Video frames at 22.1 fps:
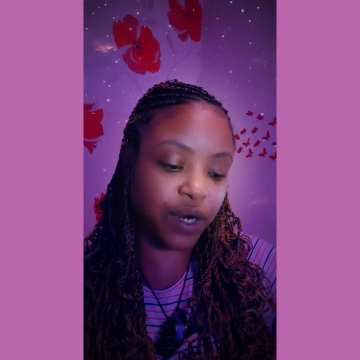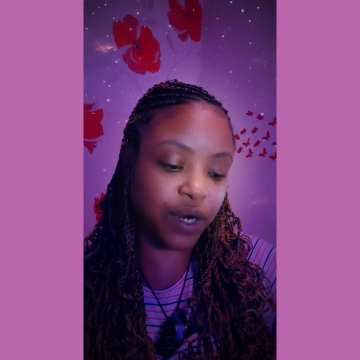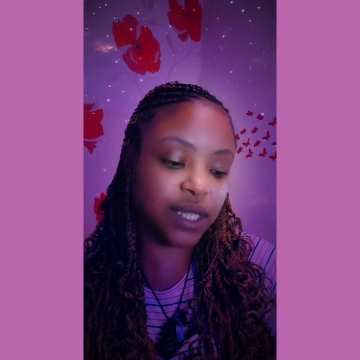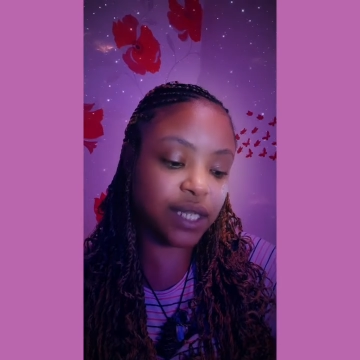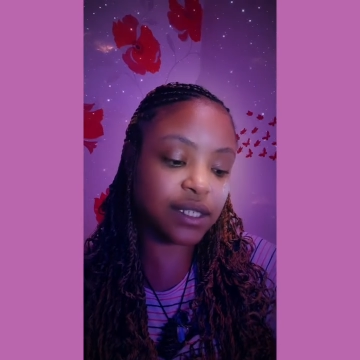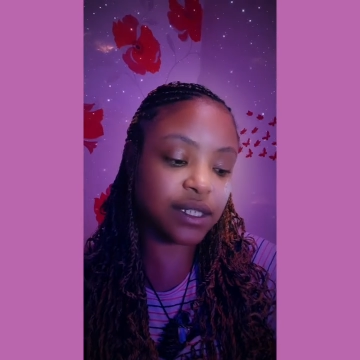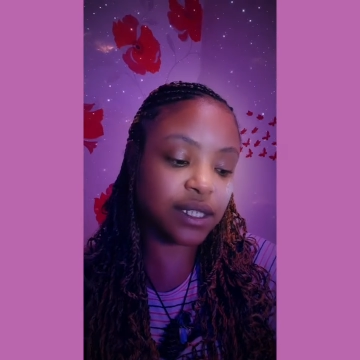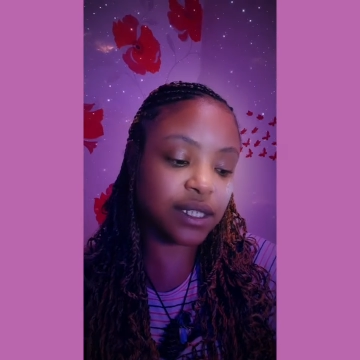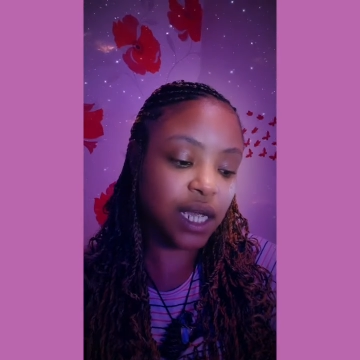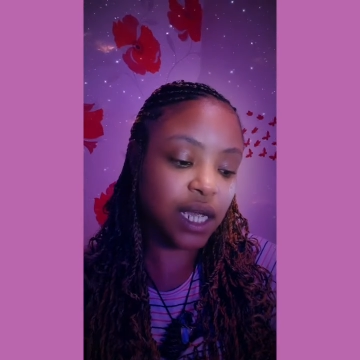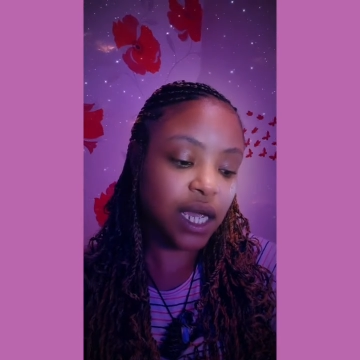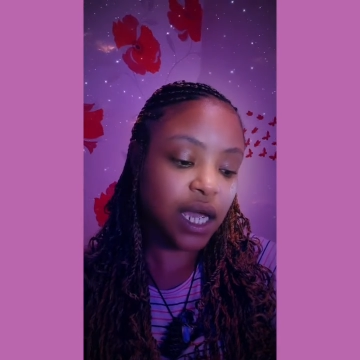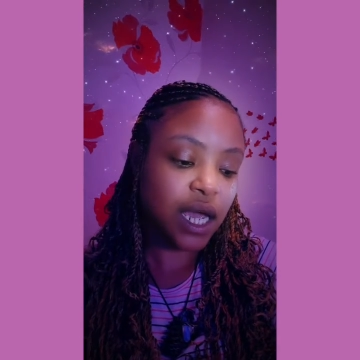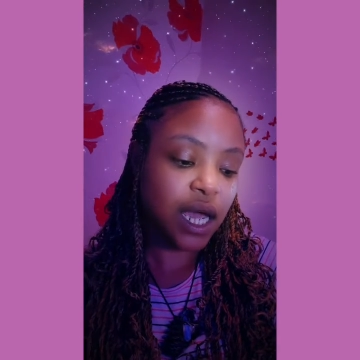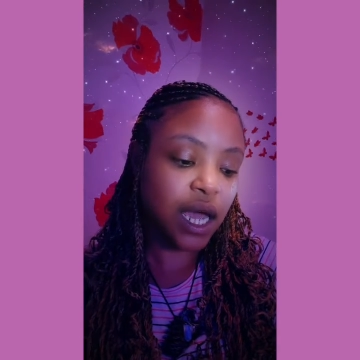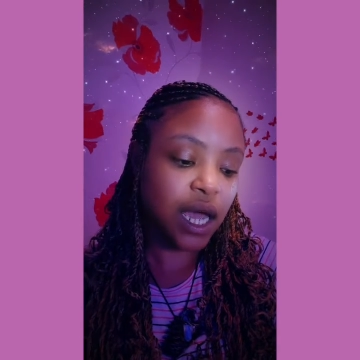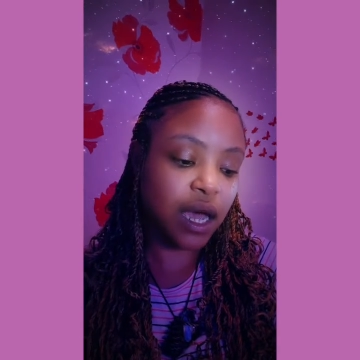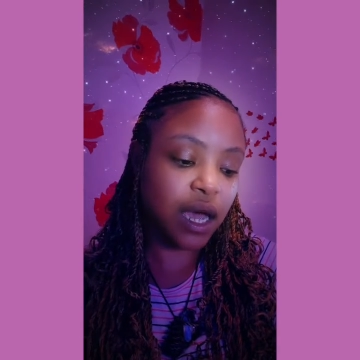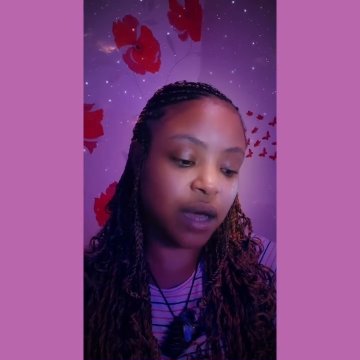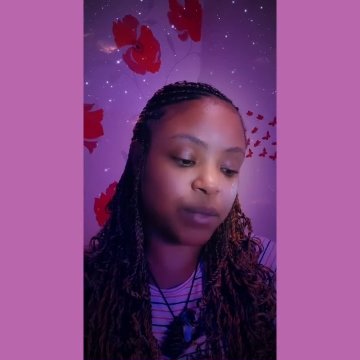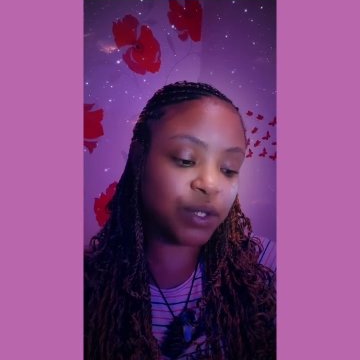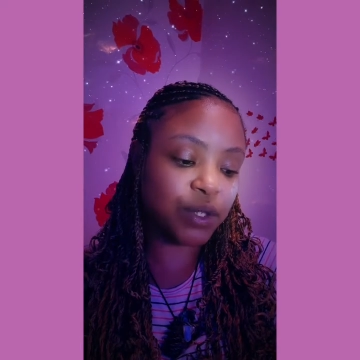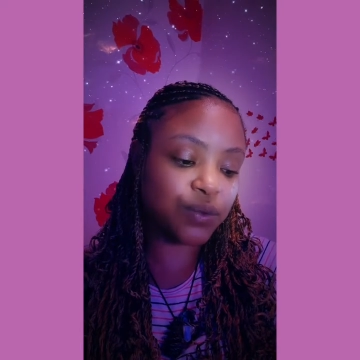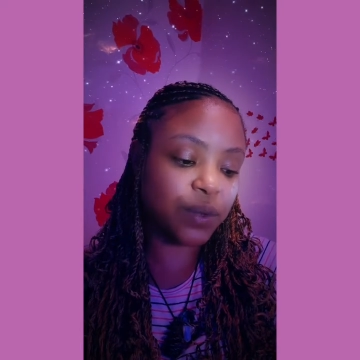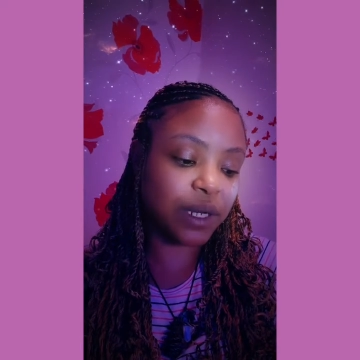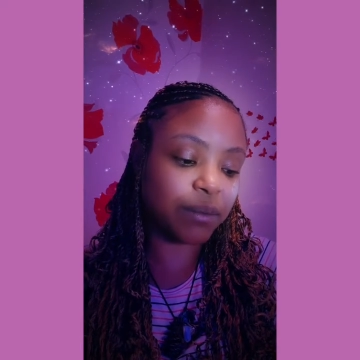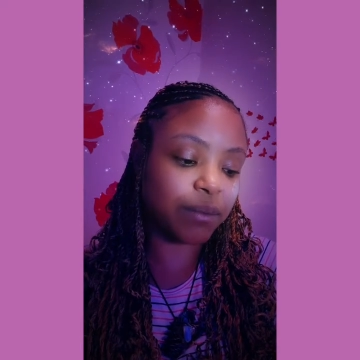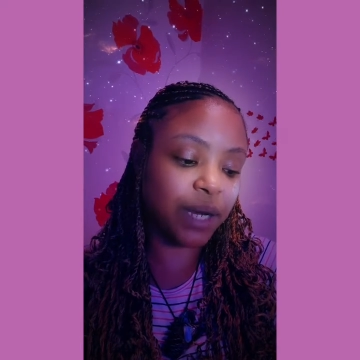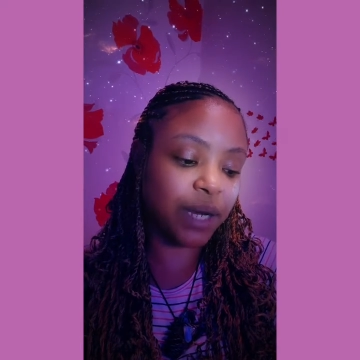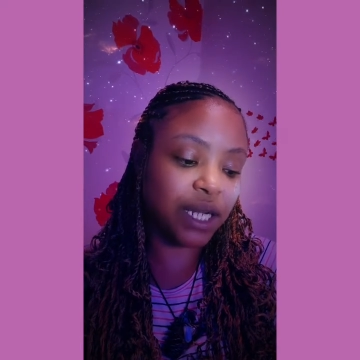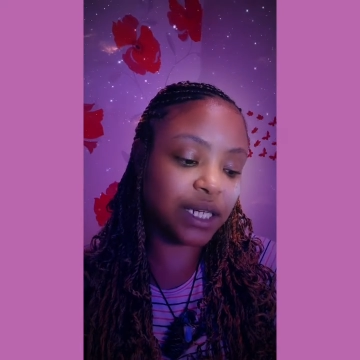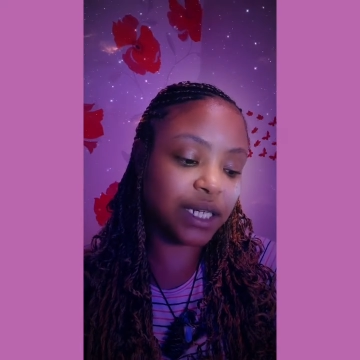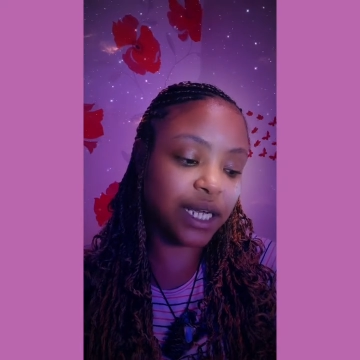us
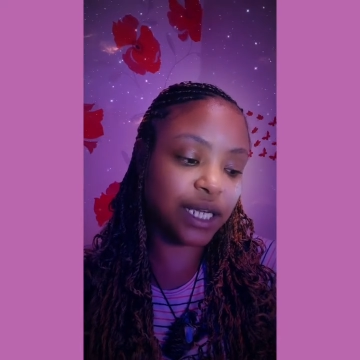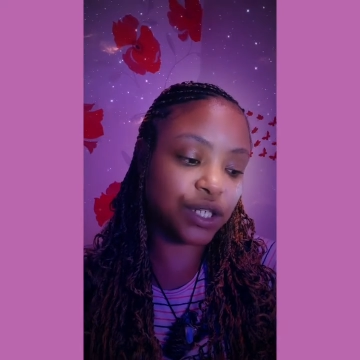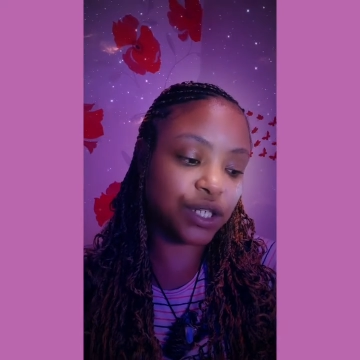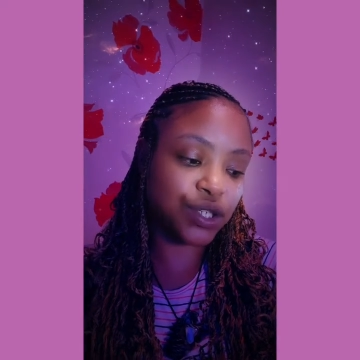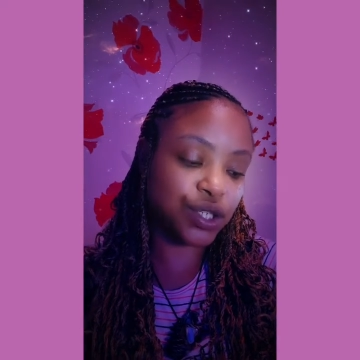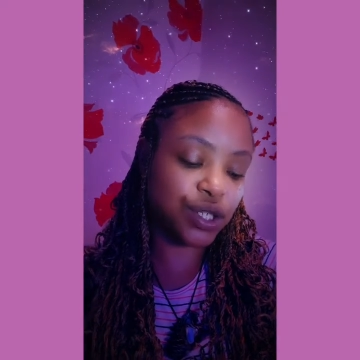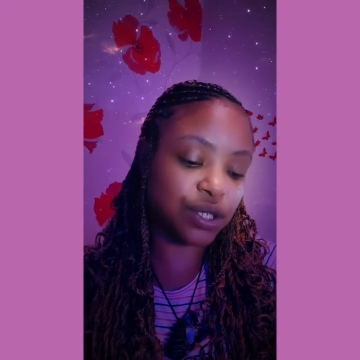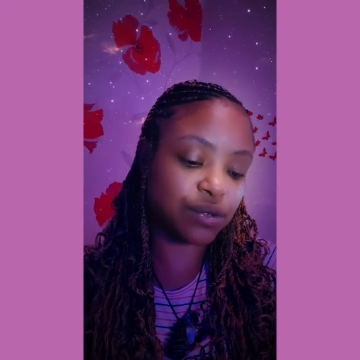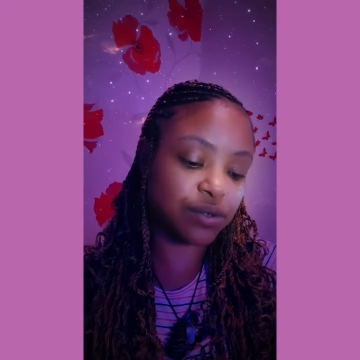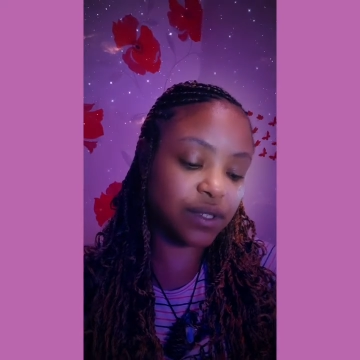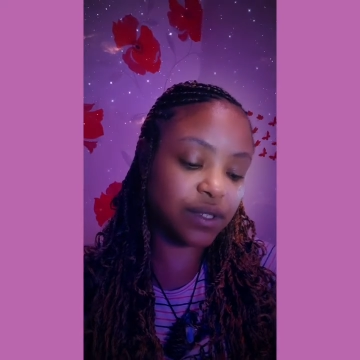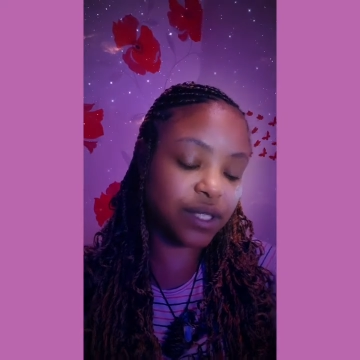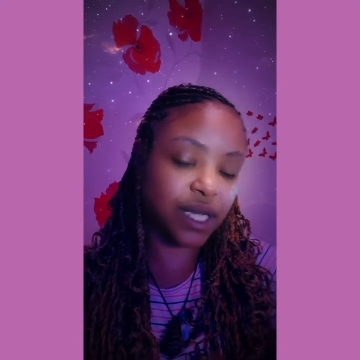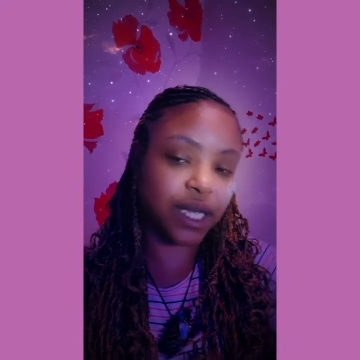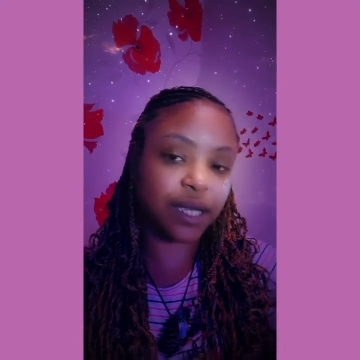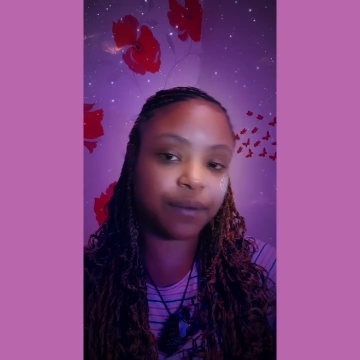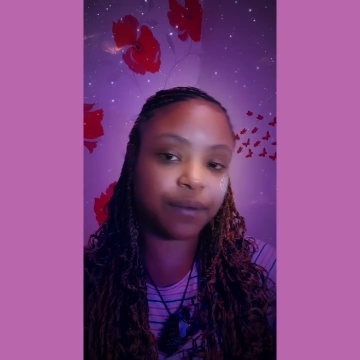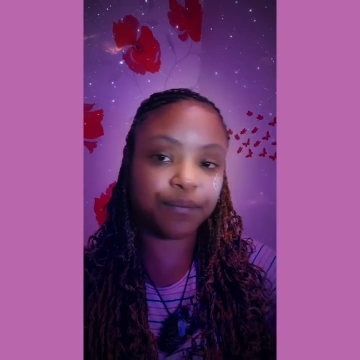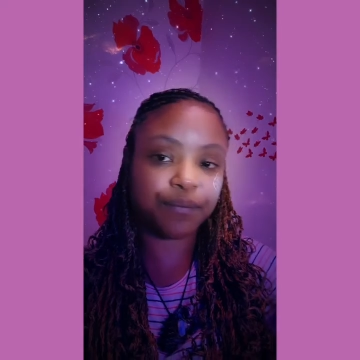between Monday and Tuesday.